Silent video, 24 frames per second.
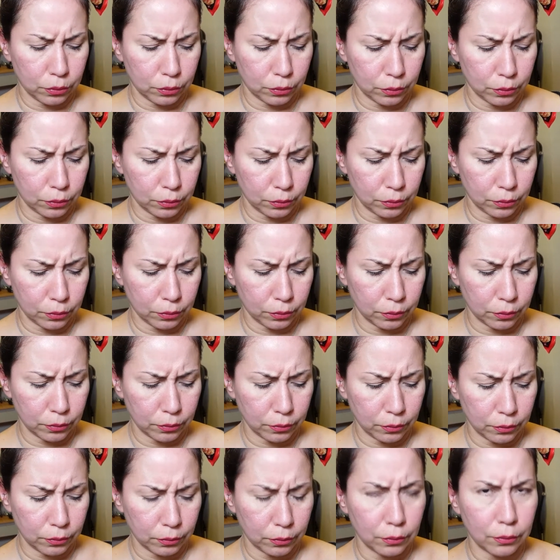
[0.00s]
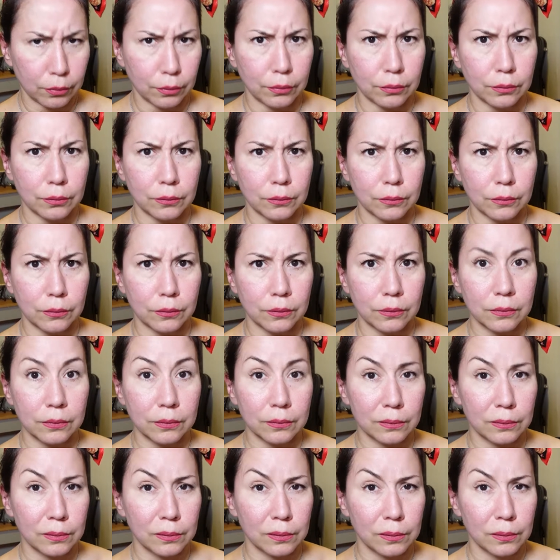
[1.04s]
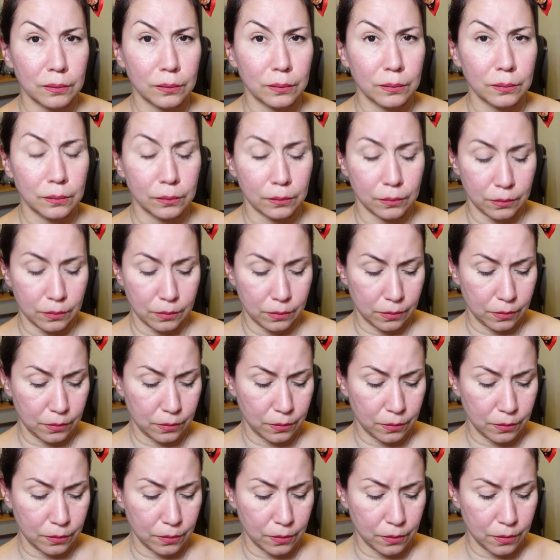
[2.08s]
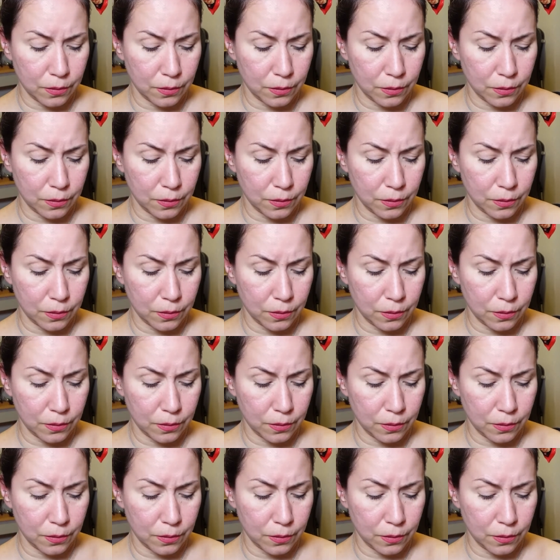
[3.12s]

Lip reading: Nobody speaks.